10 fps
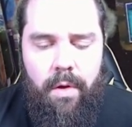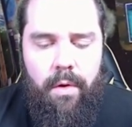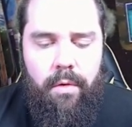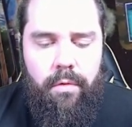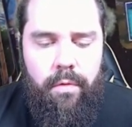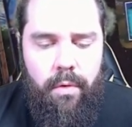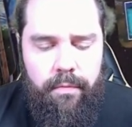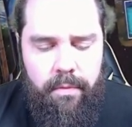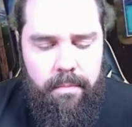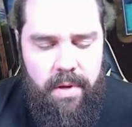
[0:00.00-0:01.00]
So
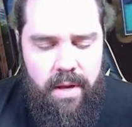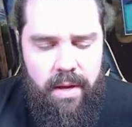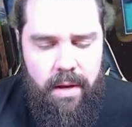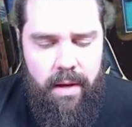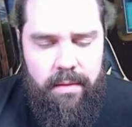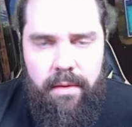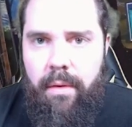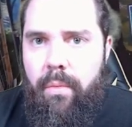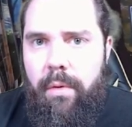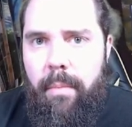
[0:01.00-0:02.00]
for me, I
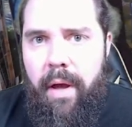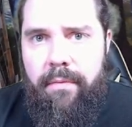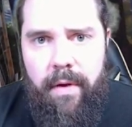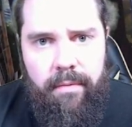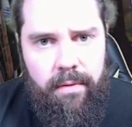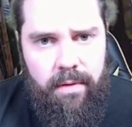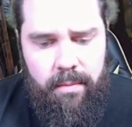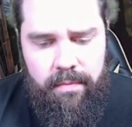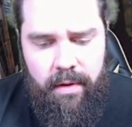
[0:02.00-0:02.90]
think one of my favorite themes,